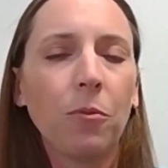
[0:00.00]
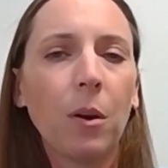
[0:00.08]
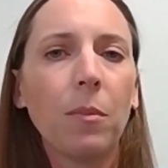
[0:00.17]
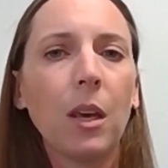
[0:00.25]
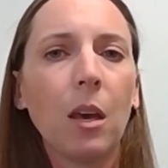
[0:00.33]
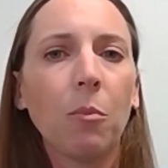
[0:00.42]

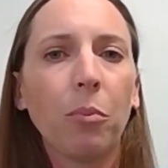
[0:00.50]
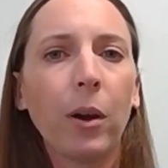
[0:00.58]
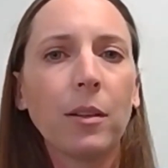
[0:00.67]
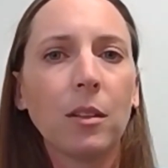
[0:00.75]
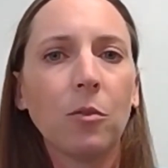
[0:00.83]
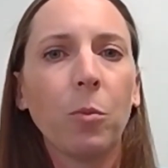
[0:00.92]
from the
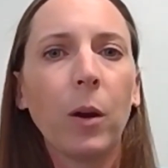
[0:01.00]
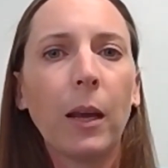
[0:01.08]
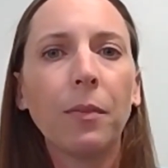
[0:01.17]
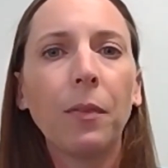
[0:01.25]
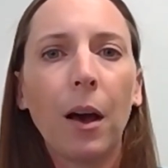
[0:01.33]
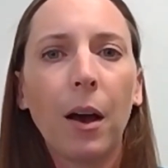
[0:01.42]
impressive
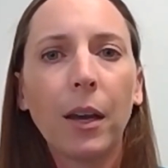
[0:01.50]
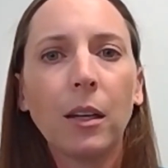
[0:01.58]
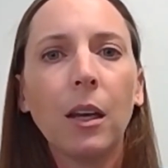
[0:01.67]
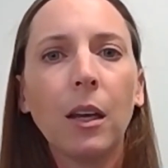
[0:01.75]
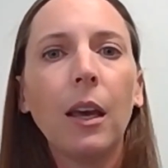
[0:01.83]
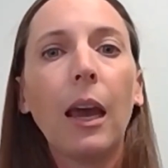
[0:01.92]
bred line,
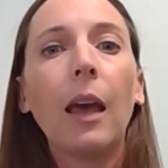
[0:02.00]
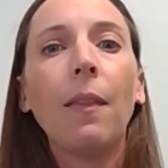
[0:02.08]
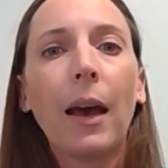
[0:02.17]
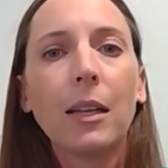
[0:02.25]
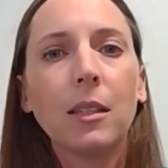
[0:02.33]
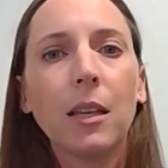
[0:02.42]
and
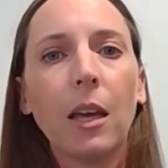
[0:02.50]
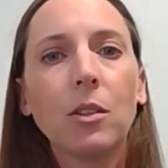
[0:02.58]
that's it.